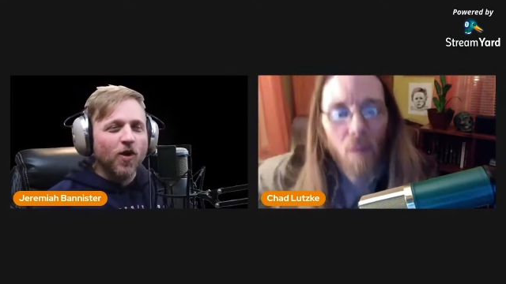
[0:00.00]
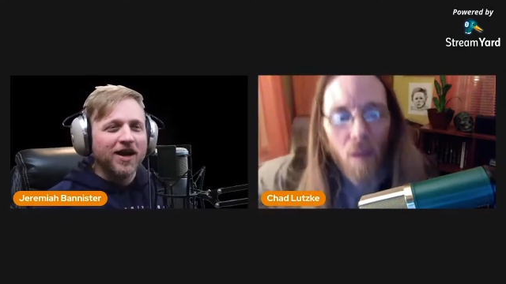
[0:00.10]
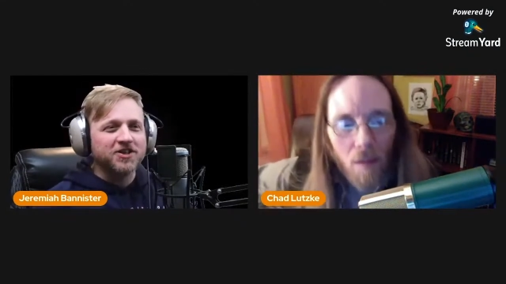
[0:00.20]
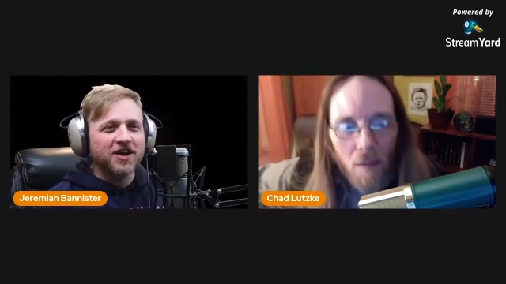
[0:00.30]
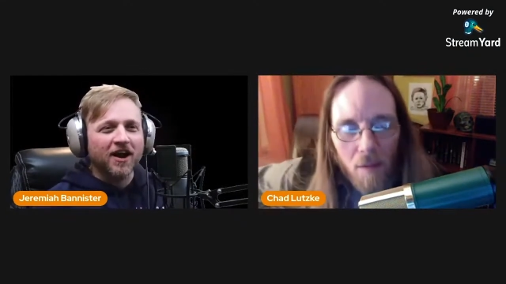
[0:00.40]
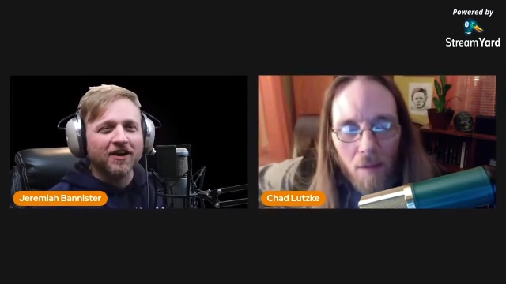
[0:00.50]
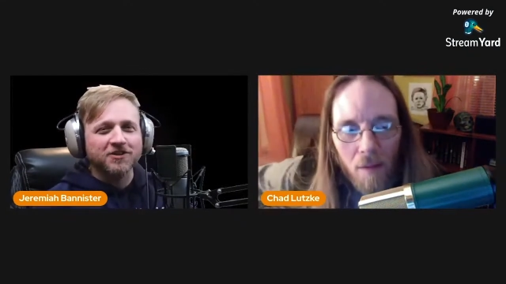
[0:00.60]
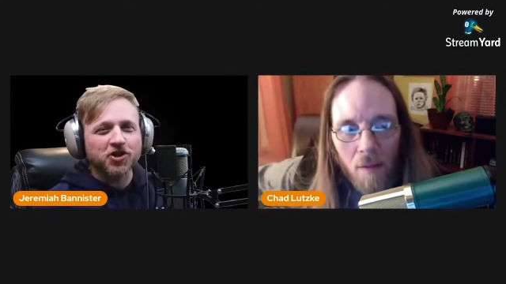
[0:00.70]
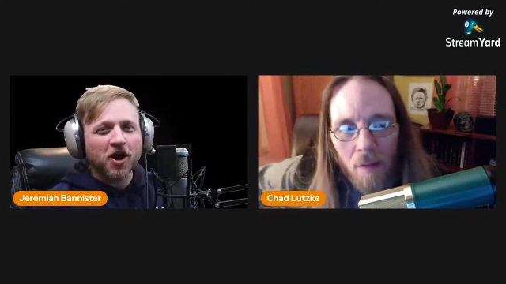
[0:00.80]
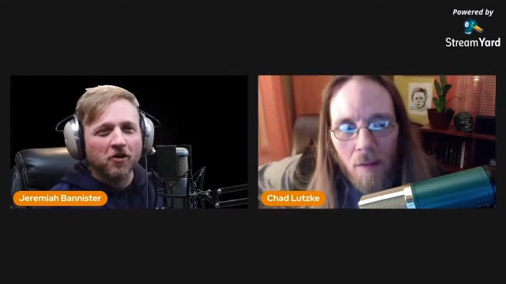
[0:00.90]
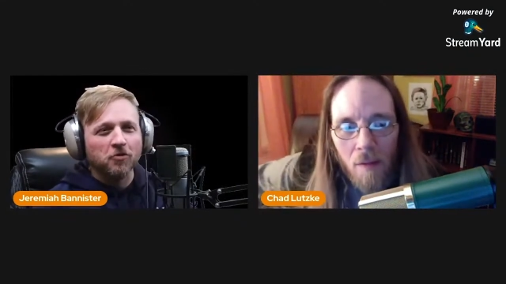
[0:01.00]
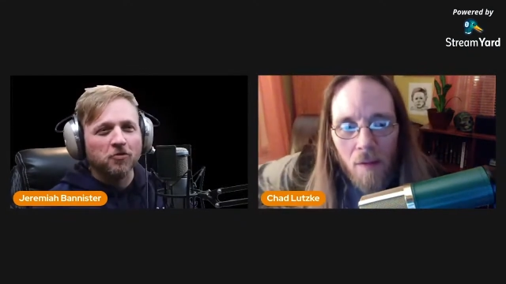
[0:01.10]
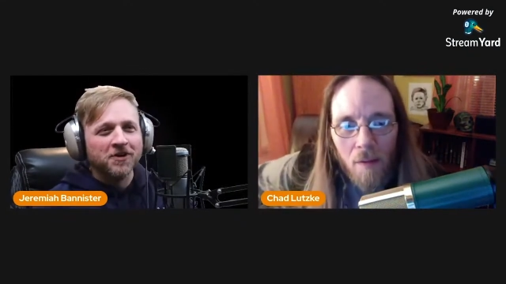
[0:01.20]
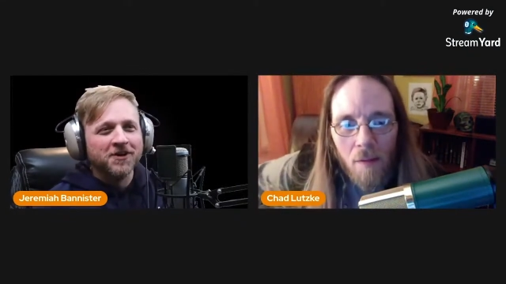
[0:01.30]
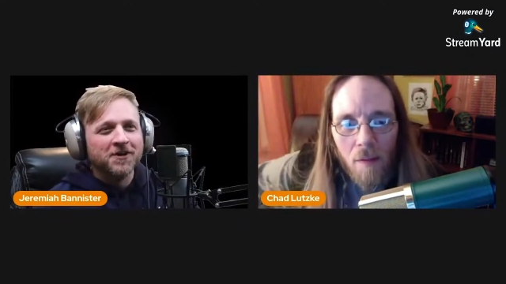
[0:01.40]
Speaker 1: watching our
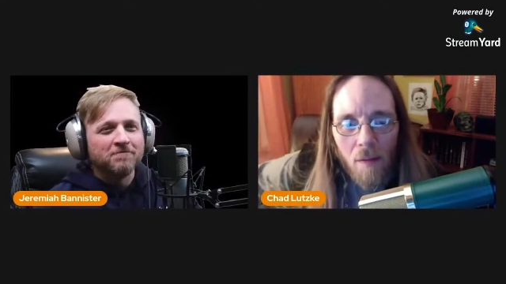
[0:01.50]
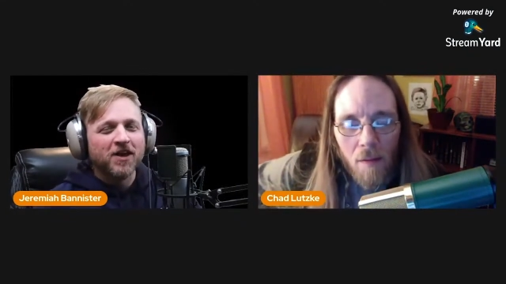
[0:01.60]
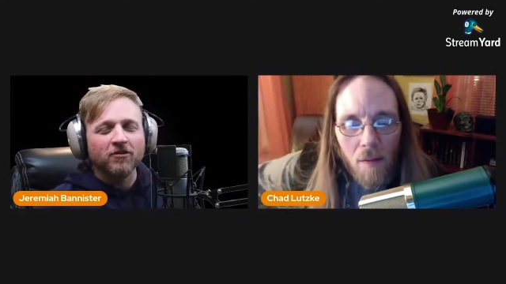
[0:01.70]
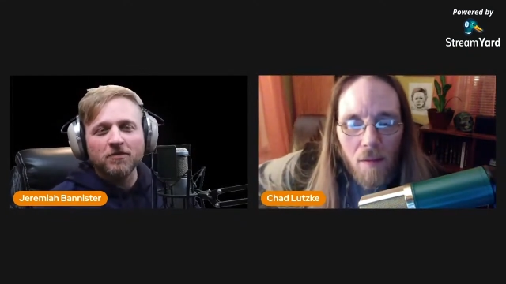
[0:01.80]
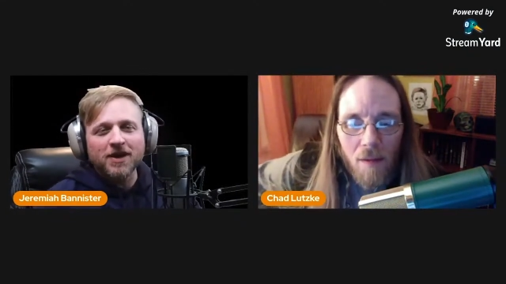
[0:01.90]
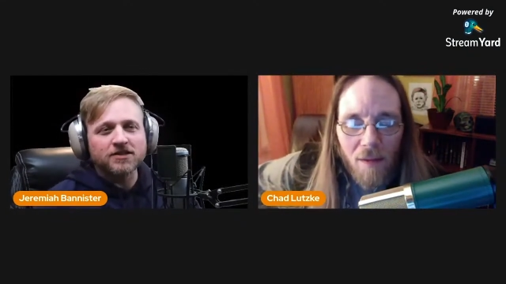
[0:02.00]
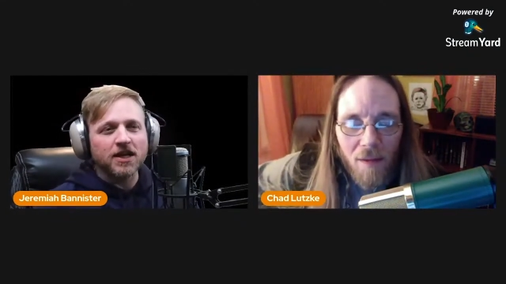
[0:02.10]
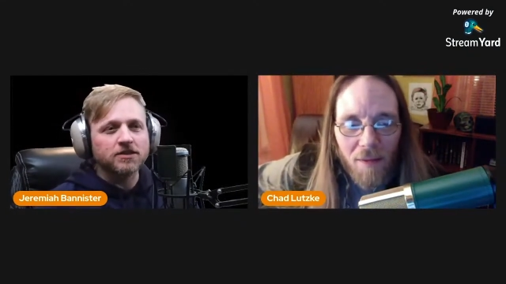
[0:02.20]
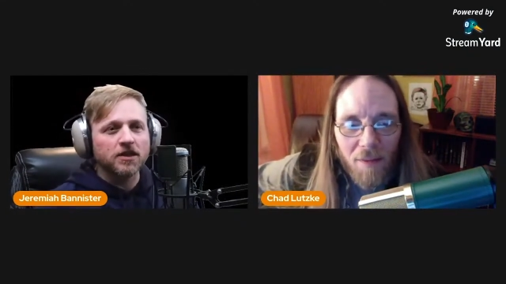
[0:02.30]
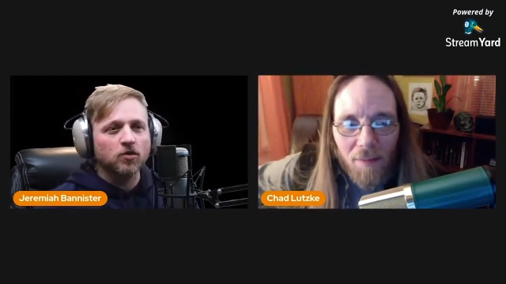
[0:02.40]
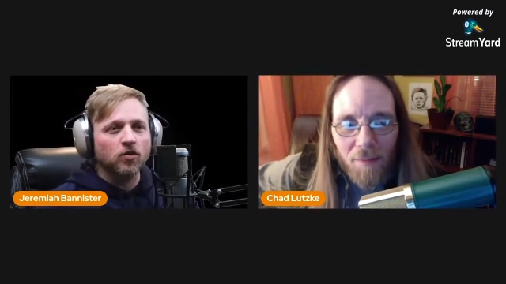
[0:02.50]
show? It only makes sense that he